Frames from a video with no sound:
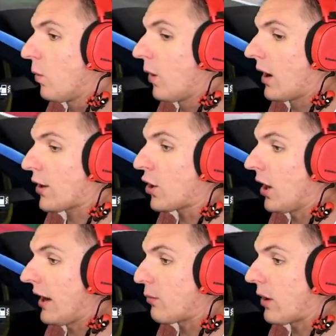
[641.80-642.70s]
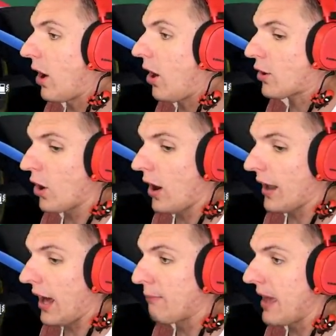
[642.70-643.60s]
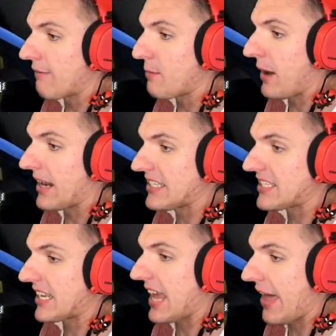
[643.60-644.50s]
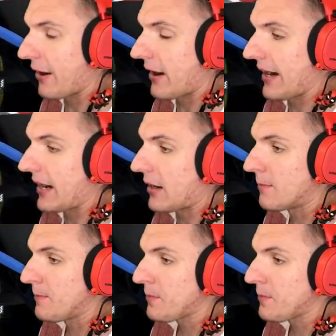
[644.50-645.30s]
we're good. We're all caught up. Everybody's together here.